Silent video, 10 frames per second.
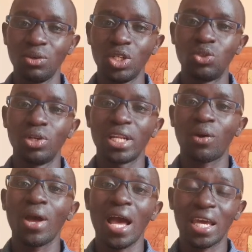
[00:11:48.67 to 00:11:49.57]
it will
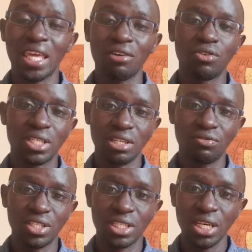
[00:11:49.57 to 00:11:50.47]
require a careful
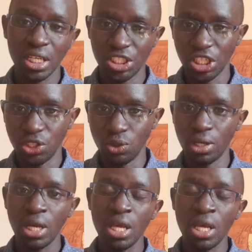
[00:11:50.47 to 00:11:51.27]
service schedule.